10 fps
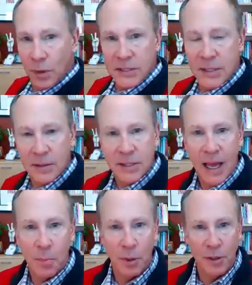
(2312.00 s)
listen to
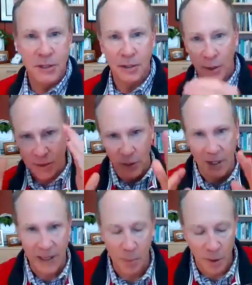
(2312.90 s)
that person, to
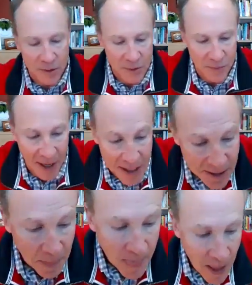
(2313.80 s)
look at that person's
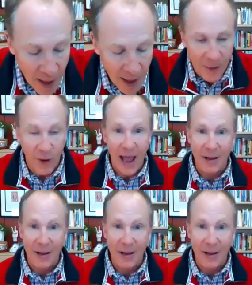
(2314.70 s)
face, and their